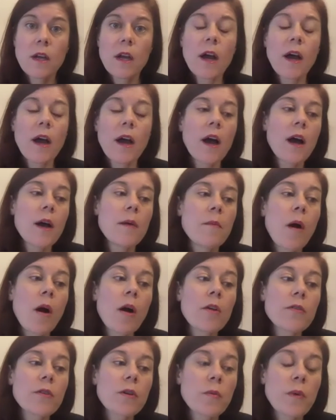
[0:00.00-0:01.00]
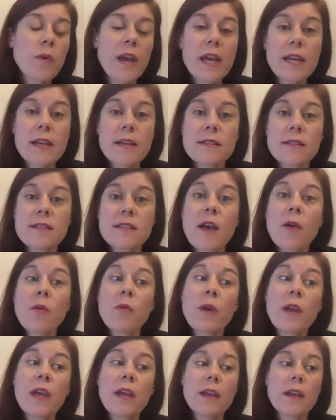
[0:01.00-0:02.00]
Um, are there ways that
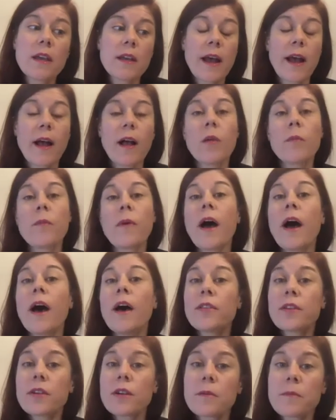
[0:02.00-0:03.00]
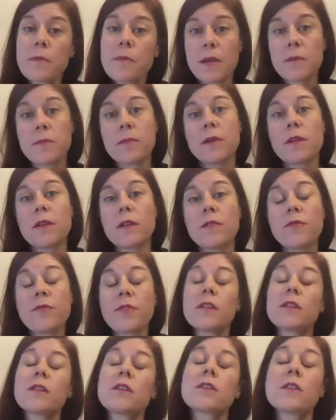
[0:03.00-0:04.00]
we can help other people
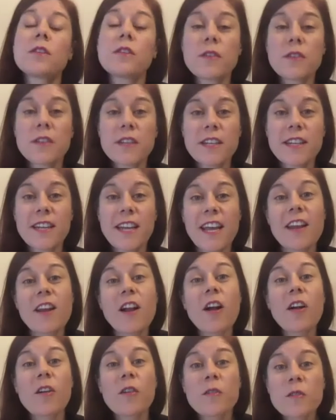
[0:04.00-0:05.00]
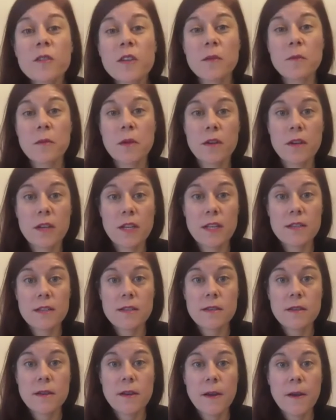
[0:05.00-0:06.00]
feel included in our own
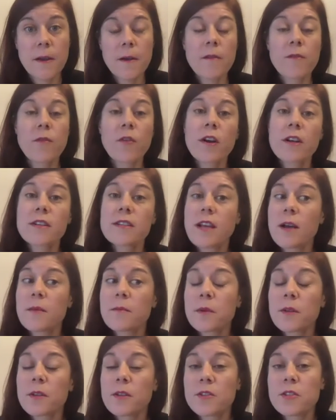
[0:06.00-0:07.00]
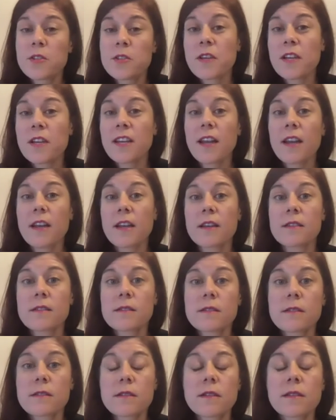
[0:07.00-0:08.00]
communities? For example, new
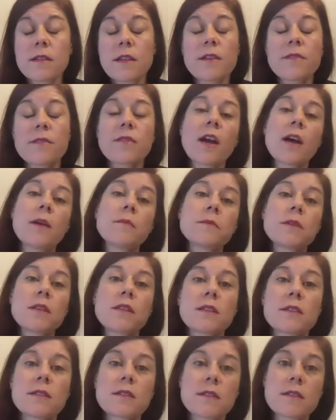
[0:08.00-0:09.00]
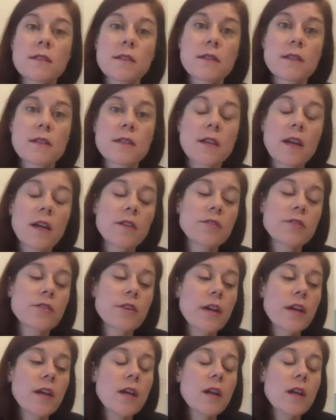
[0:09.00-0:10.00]
Canadians that have come to this, this country,